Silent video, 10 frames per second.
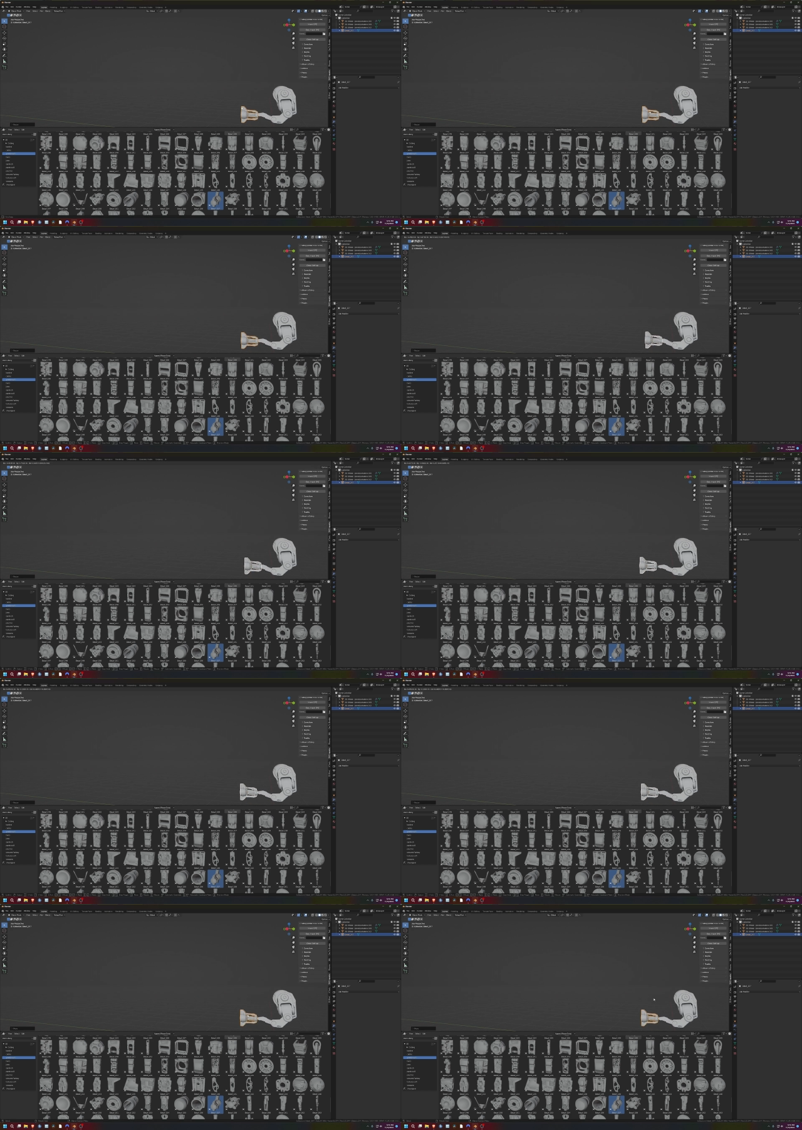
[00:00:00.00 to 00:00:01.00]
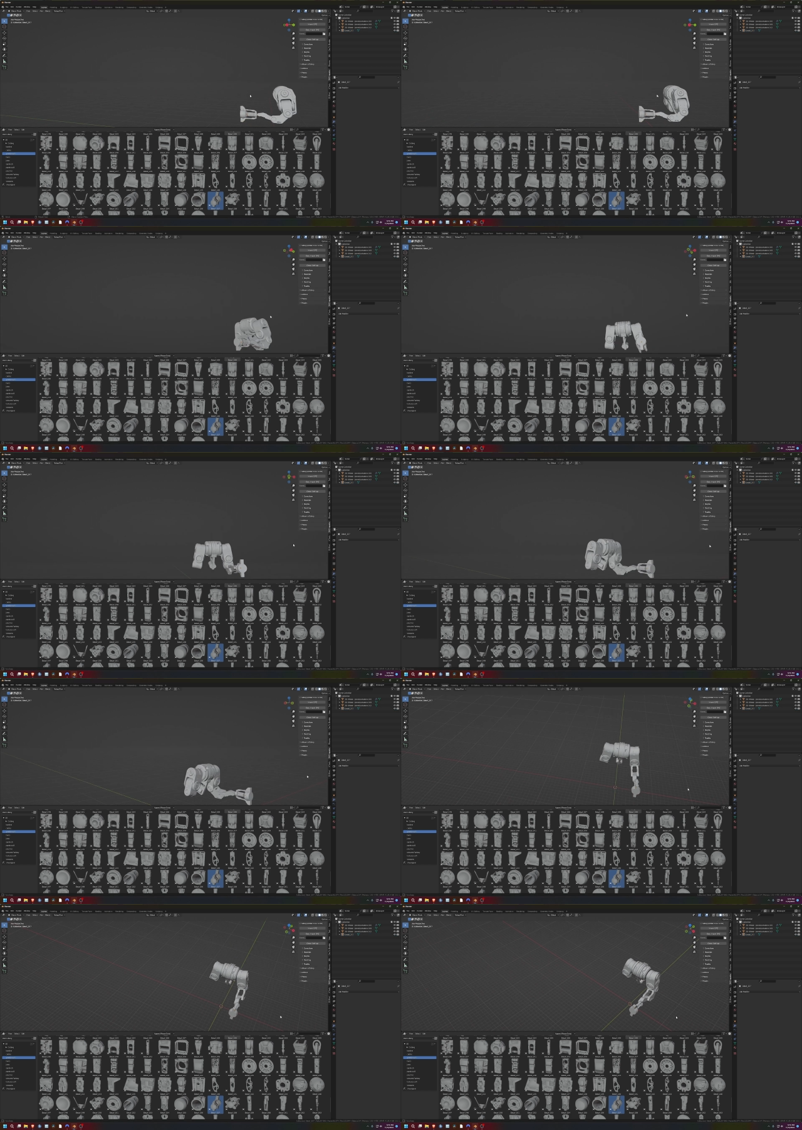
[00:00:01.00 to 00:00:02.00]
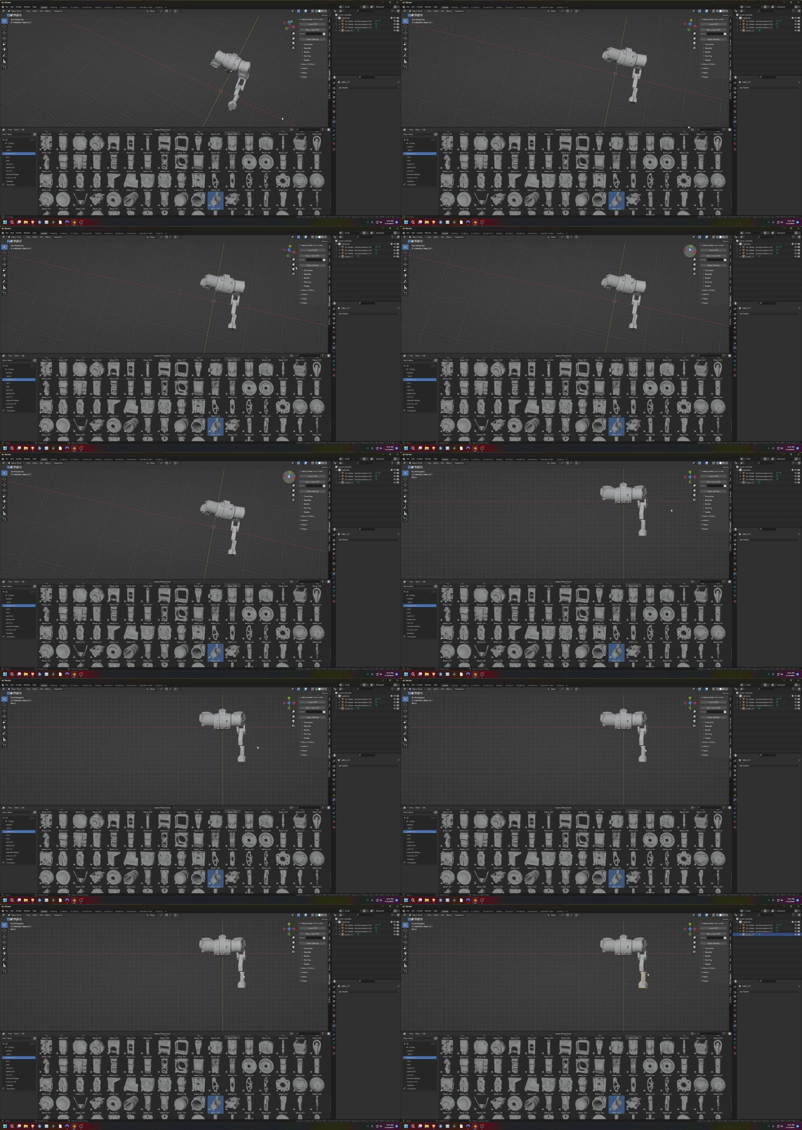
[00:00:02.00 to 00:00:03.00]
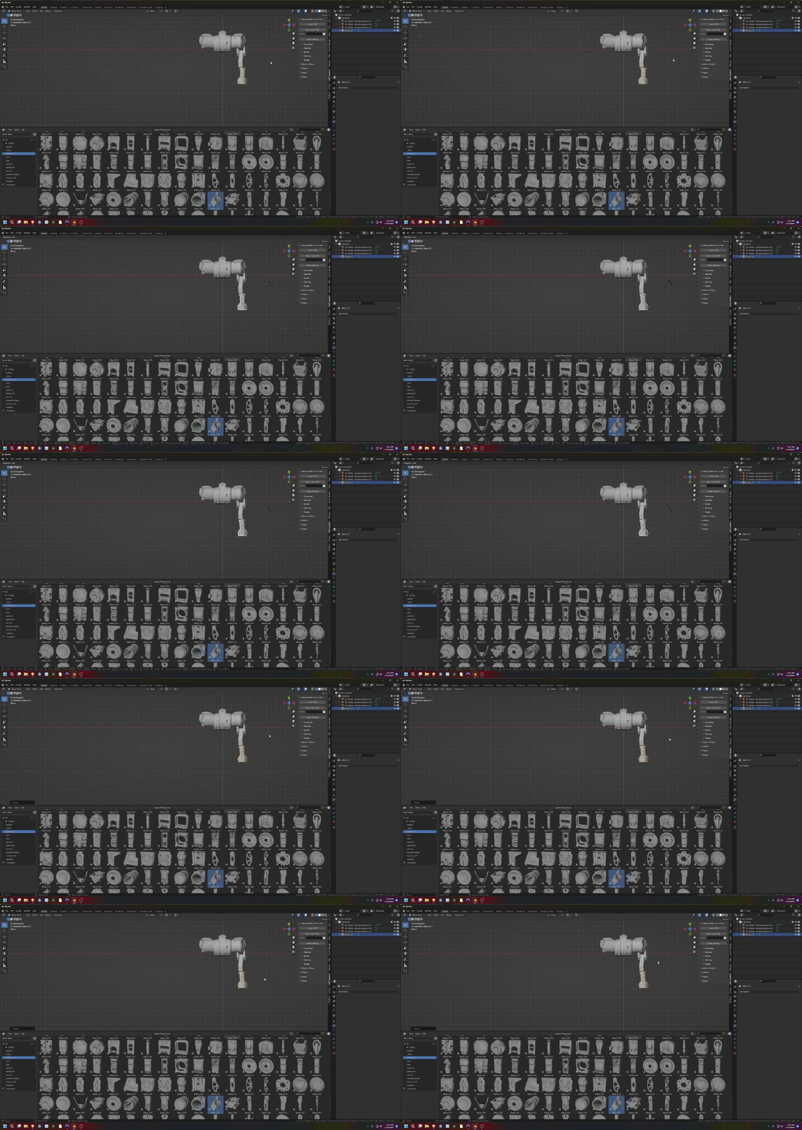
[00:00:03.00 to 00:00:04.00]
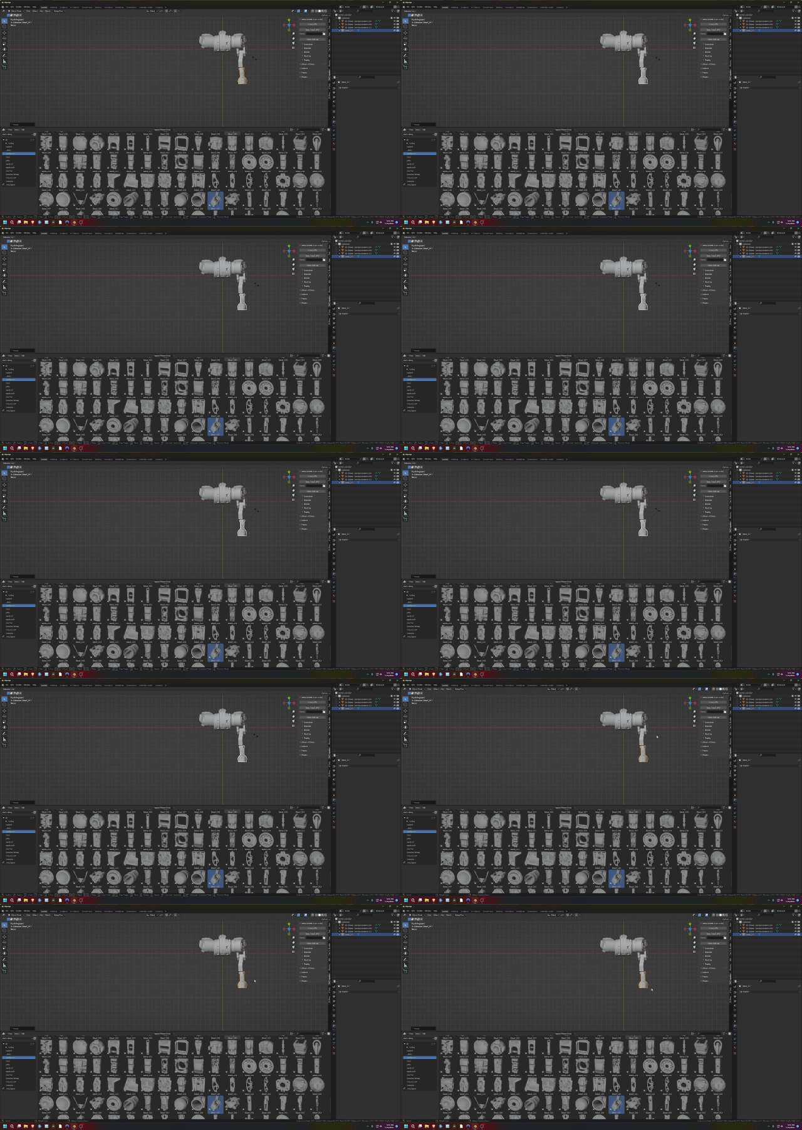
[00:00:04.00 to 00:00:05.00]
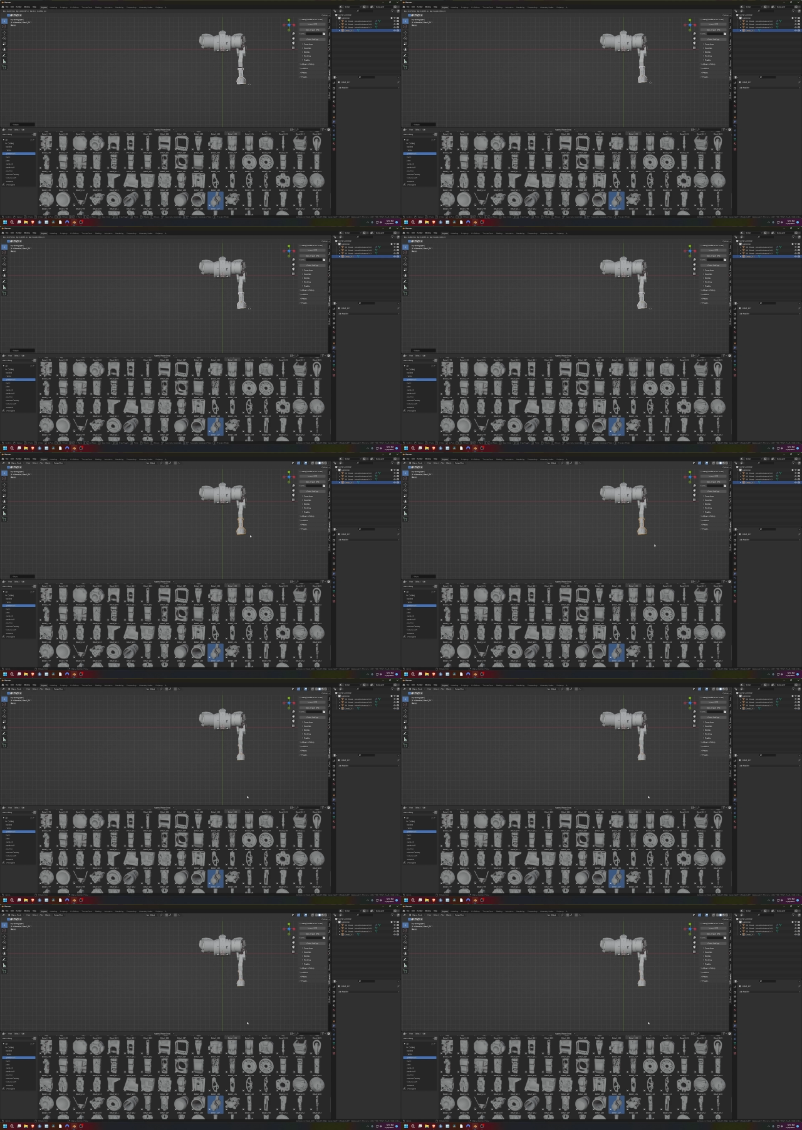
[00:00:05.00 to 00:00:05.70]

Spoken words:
[unreadable: no face in view]